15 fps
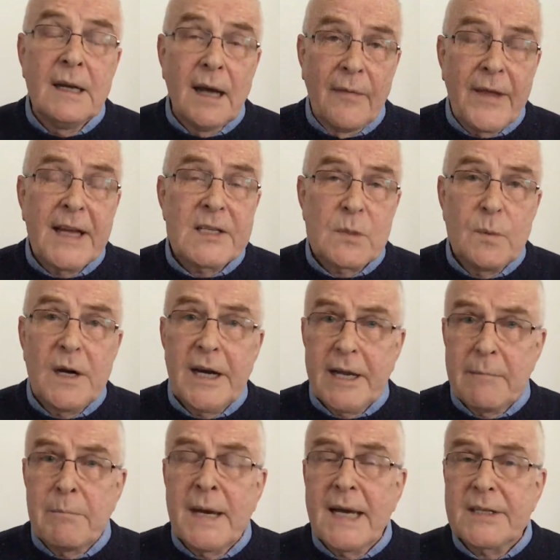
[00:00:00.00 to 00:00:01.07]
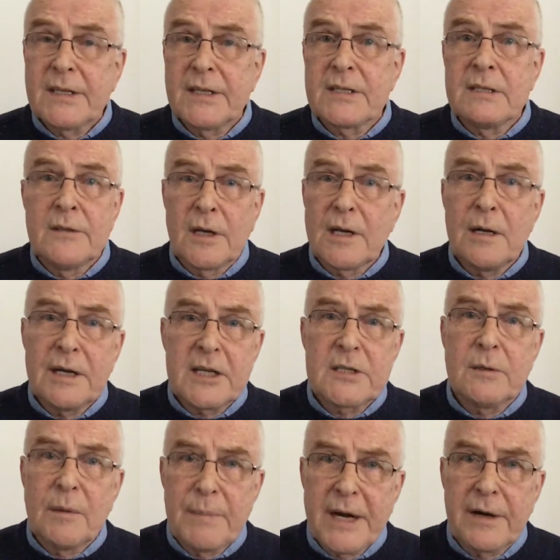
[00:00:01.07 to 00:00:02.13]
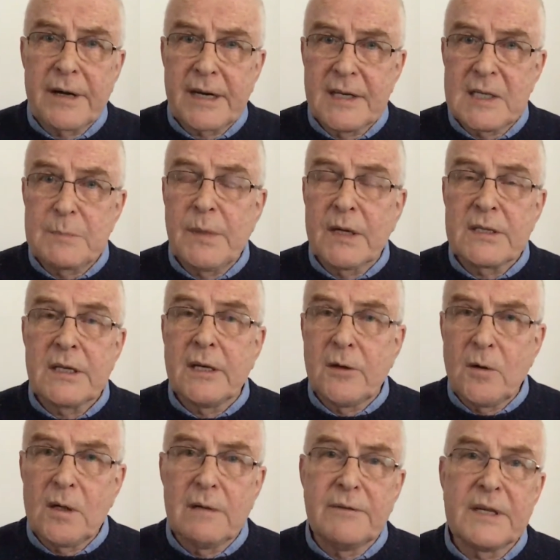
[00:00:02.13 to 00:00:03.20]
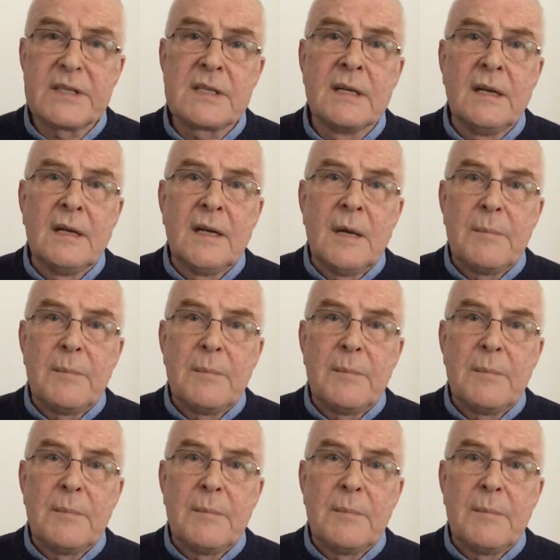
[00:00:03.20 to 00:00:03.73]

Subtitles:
And that's why it matters, not only to Americans, but to all of us.